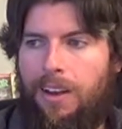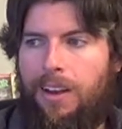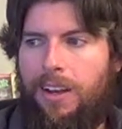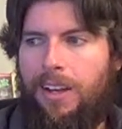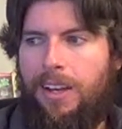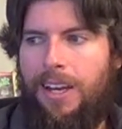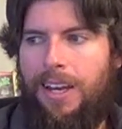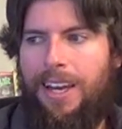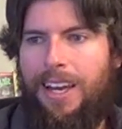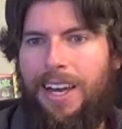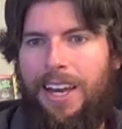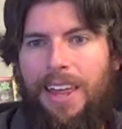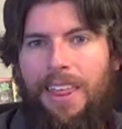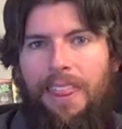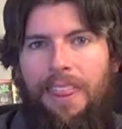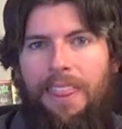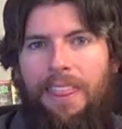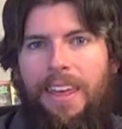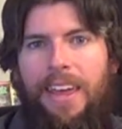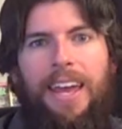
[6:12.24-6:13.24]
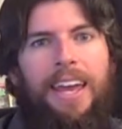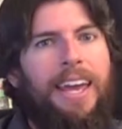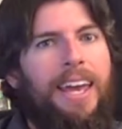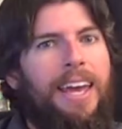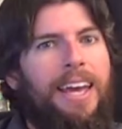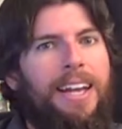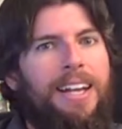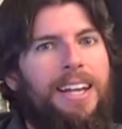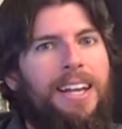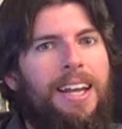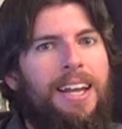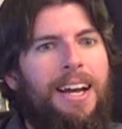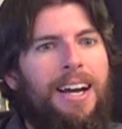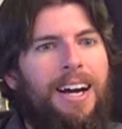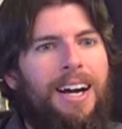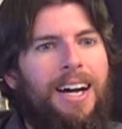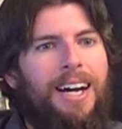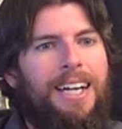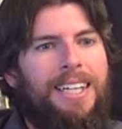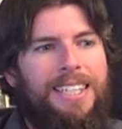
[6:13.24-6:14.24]
And they get
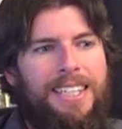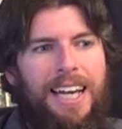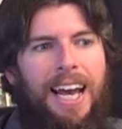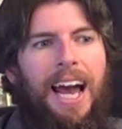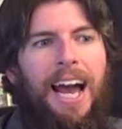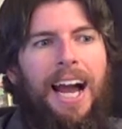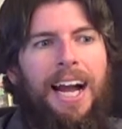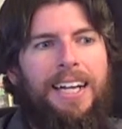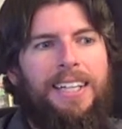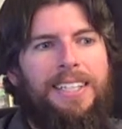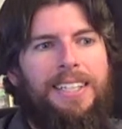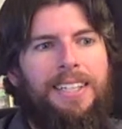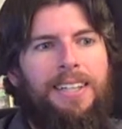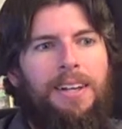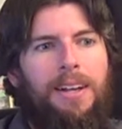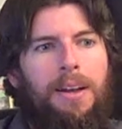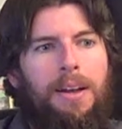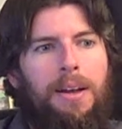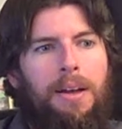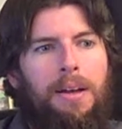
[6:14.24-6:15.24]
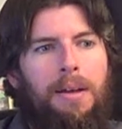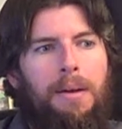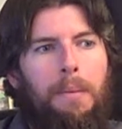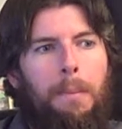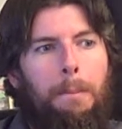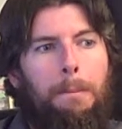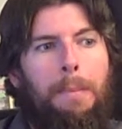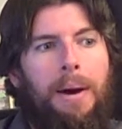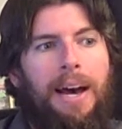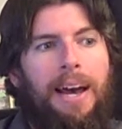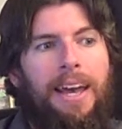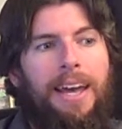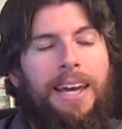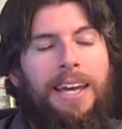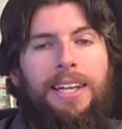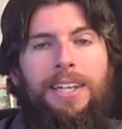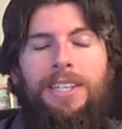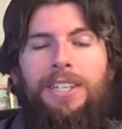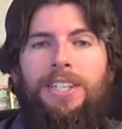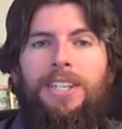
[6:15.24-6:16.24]
attacked by
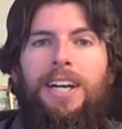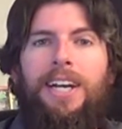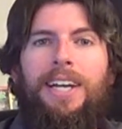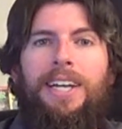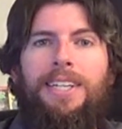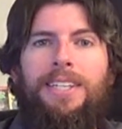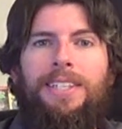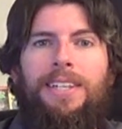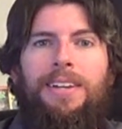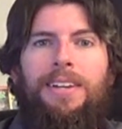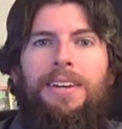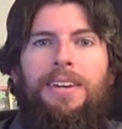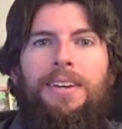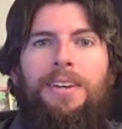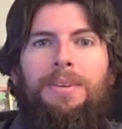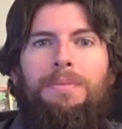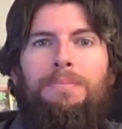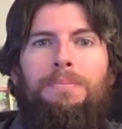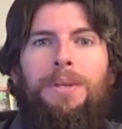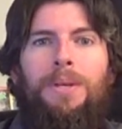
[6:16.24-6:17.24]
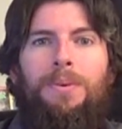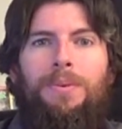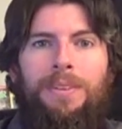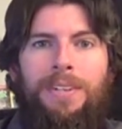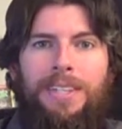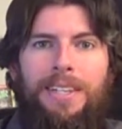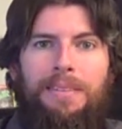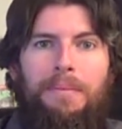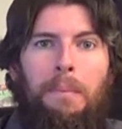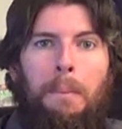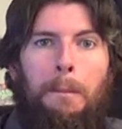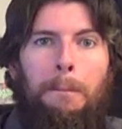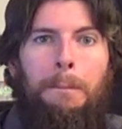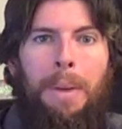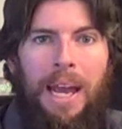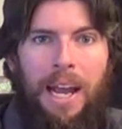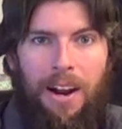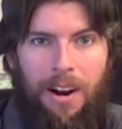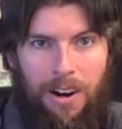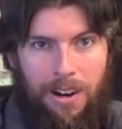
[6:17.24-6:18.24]
a giant mutant
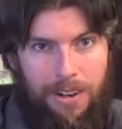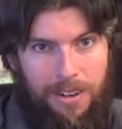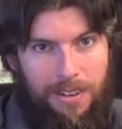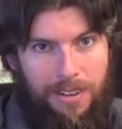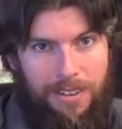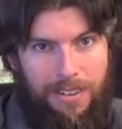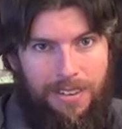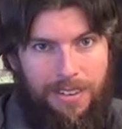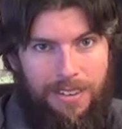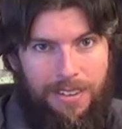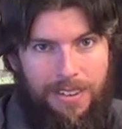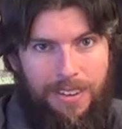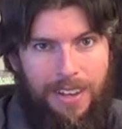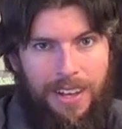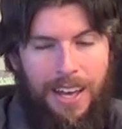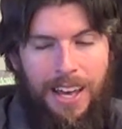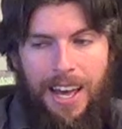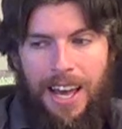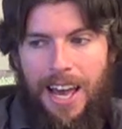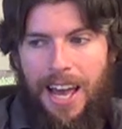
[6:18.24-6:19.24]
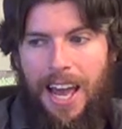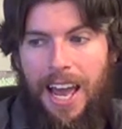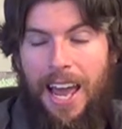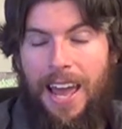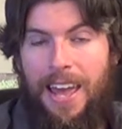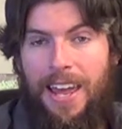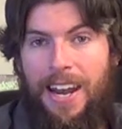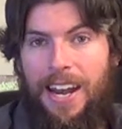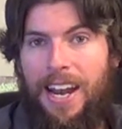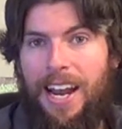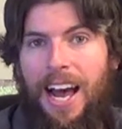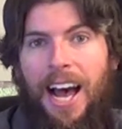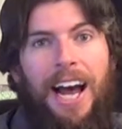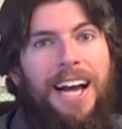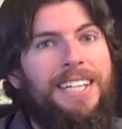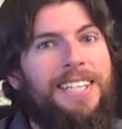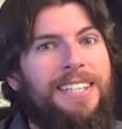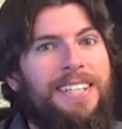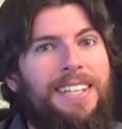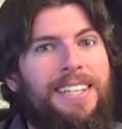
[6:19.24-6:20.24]
bear. And
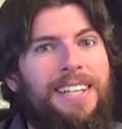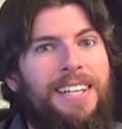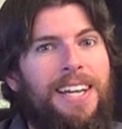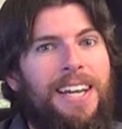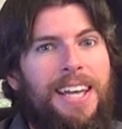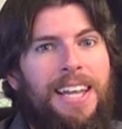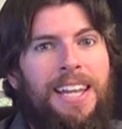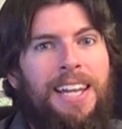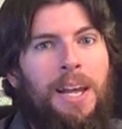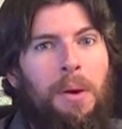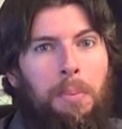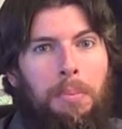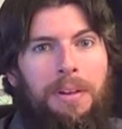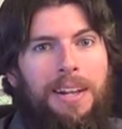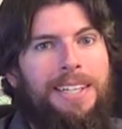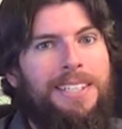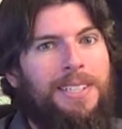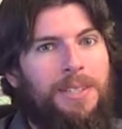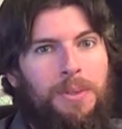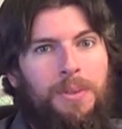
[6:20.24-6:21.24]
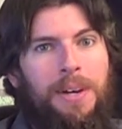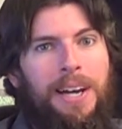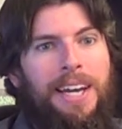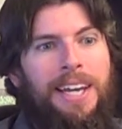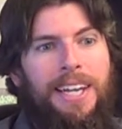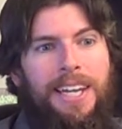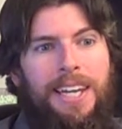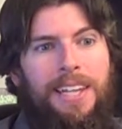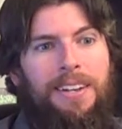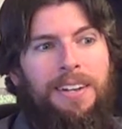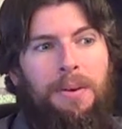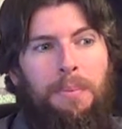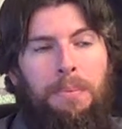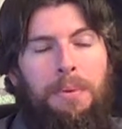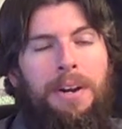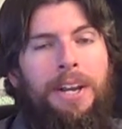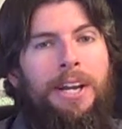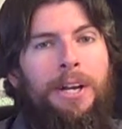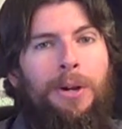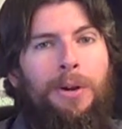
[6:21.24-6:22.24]
not in a pleasant way either.
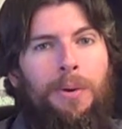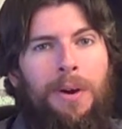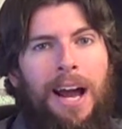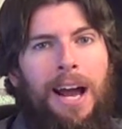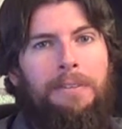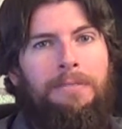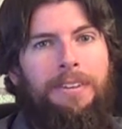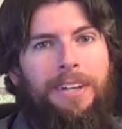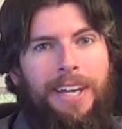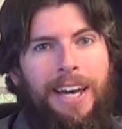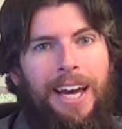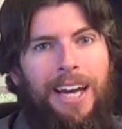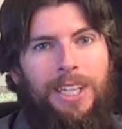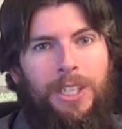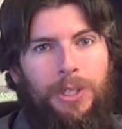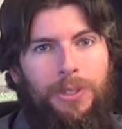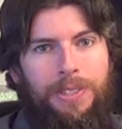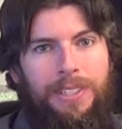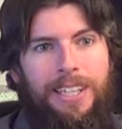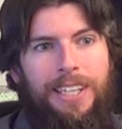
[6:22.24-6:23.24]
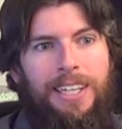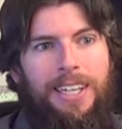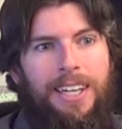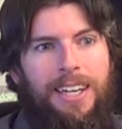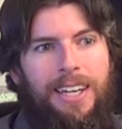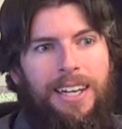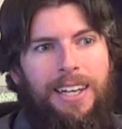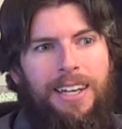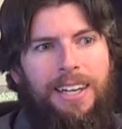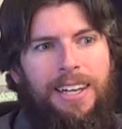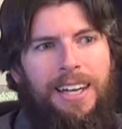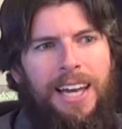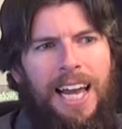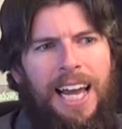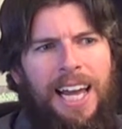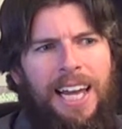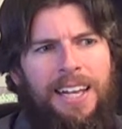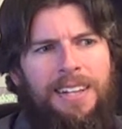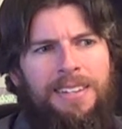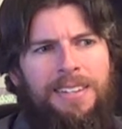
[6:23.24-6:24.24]
Pretty graphic, actually.
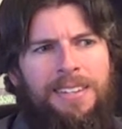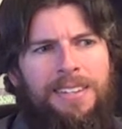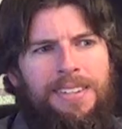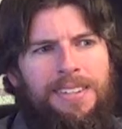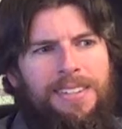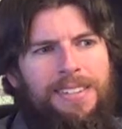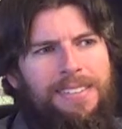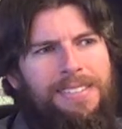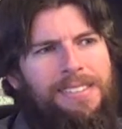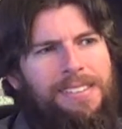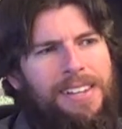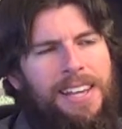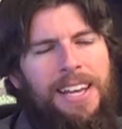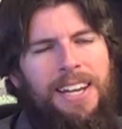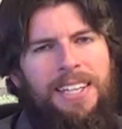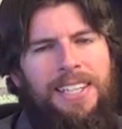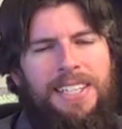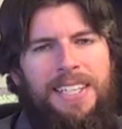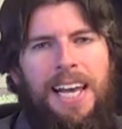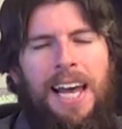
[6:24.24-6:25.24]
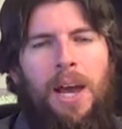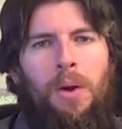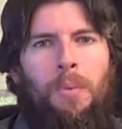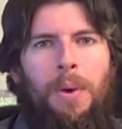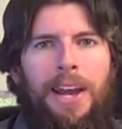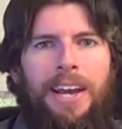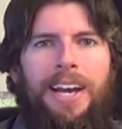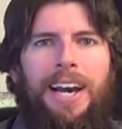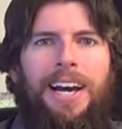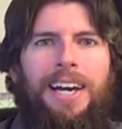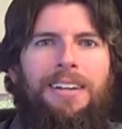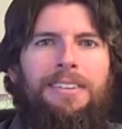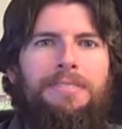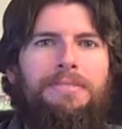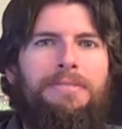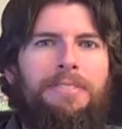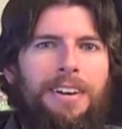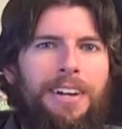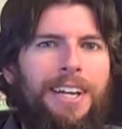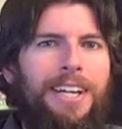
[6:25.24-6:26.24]
And in a sad way, kind of
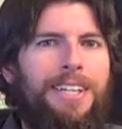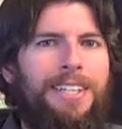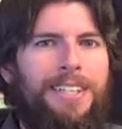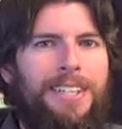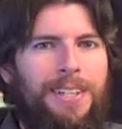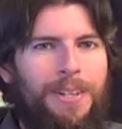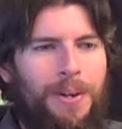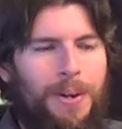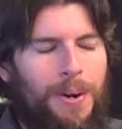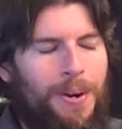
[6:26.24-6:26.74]
funny, too.